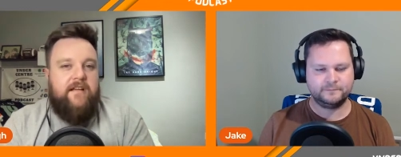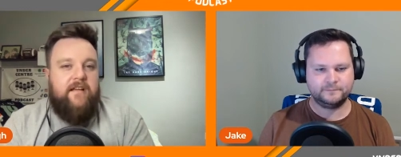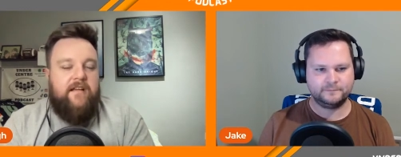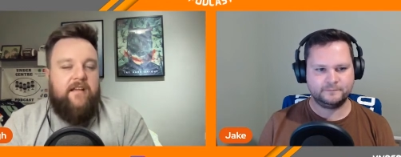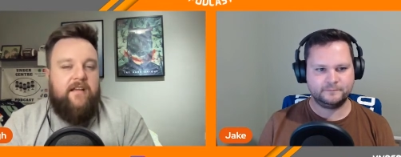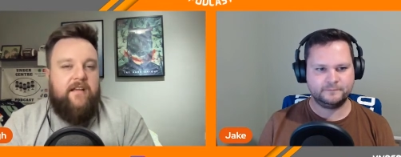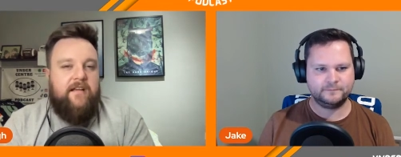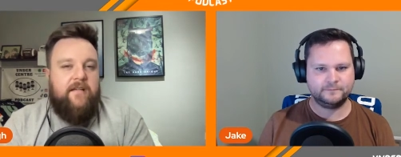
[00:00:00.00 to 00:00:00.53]

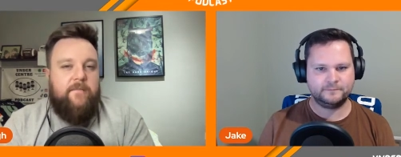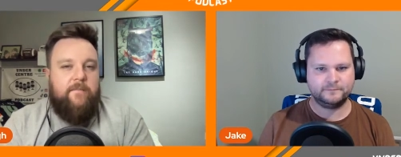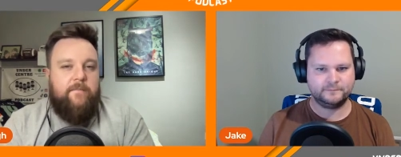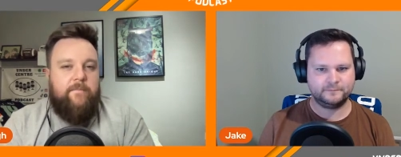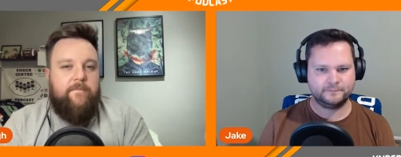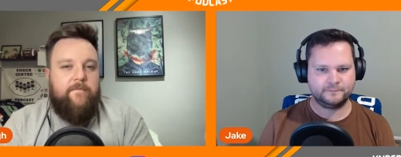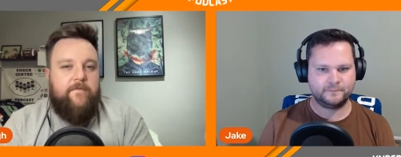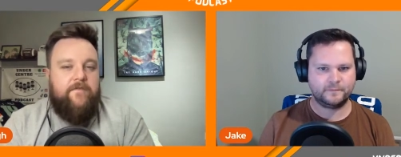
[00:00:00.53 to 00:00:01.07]

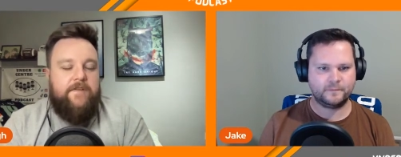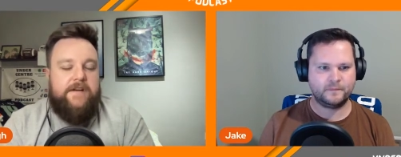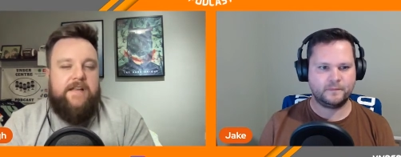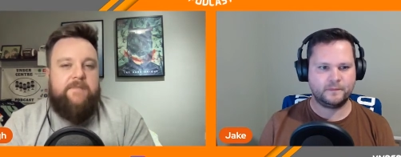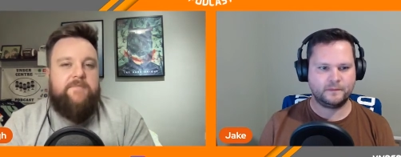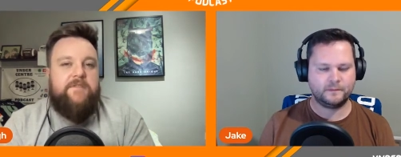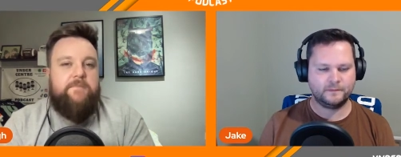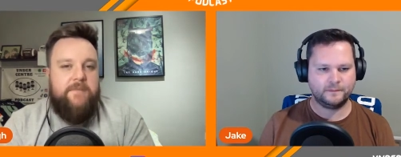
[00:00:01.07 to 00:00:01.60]
Speaker 1: um, for
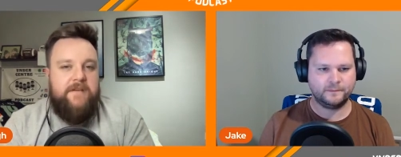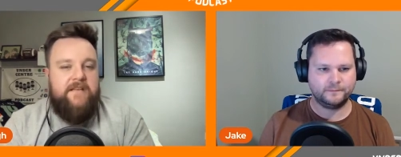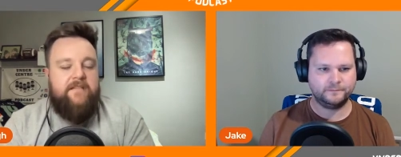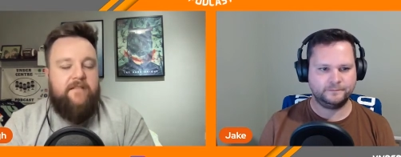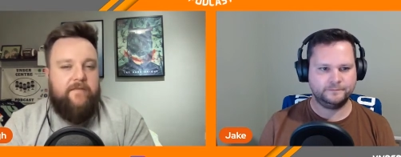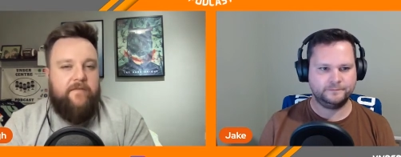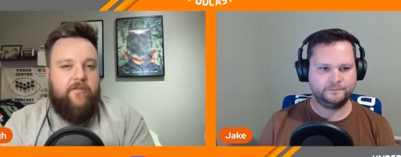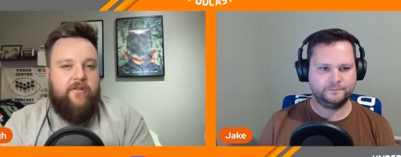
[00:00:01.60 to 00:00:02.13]
them to
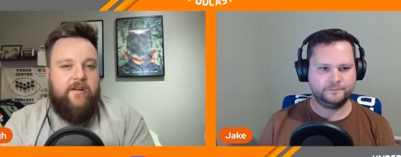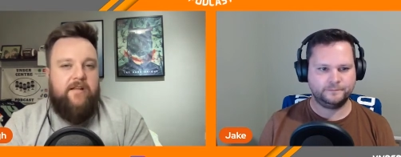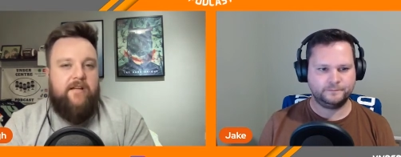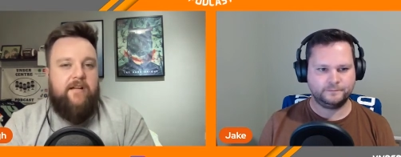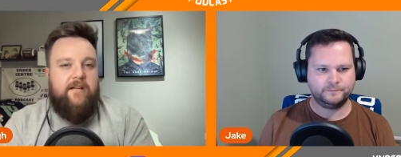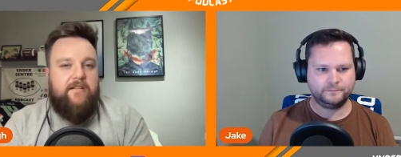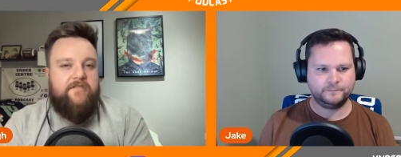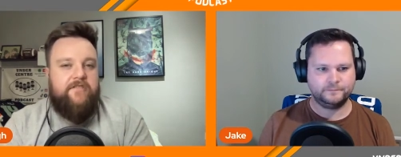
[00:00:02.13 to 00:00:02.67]
beat the
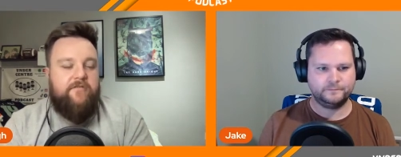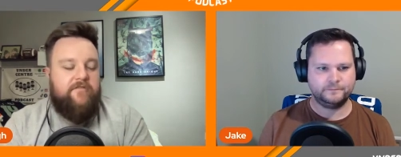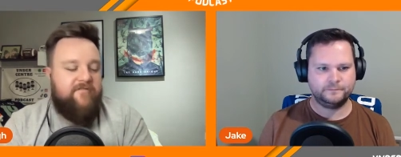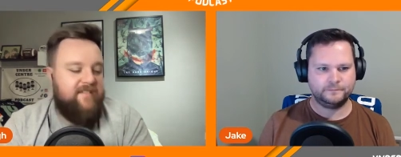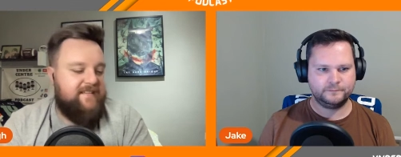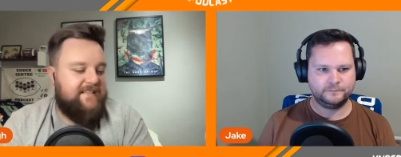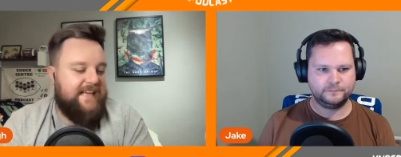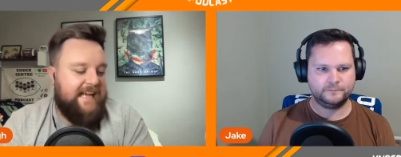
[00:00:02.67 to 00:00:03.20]
49ers. So
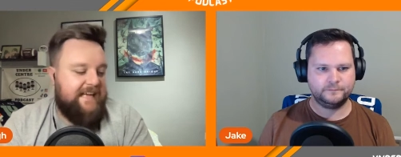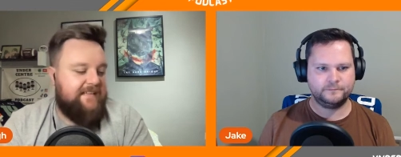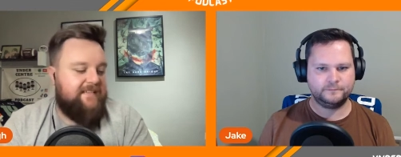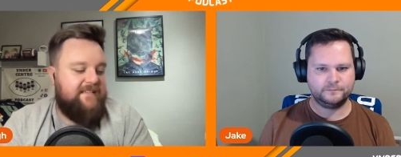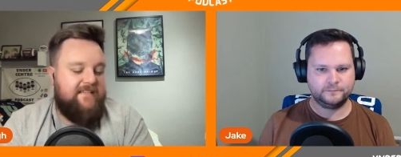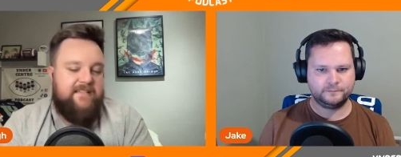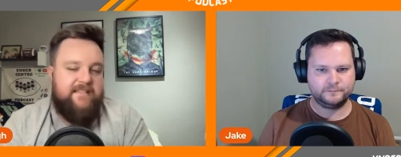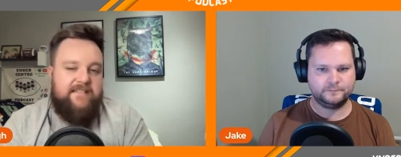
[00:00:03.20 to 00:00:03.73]
there is
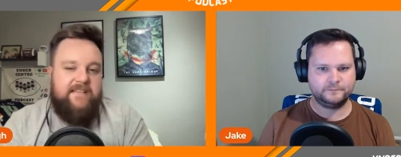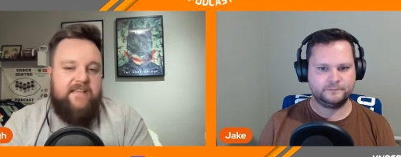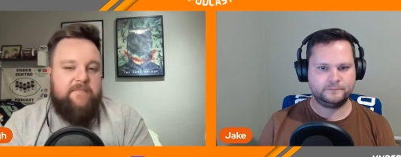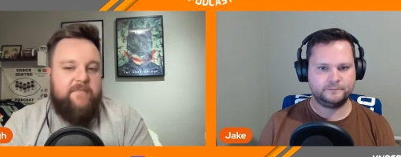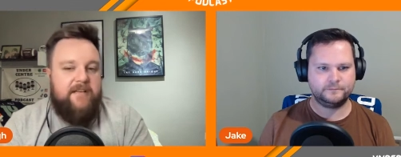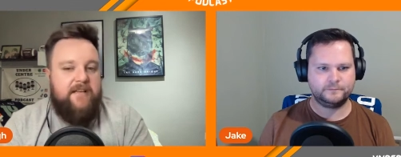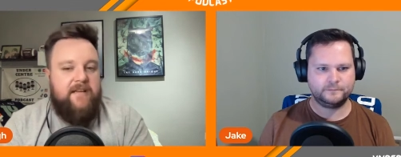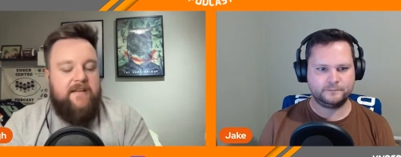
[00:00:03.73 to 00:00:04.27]
talent in this
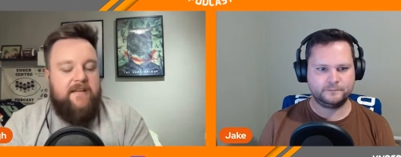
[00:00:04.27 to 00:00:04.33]
team, and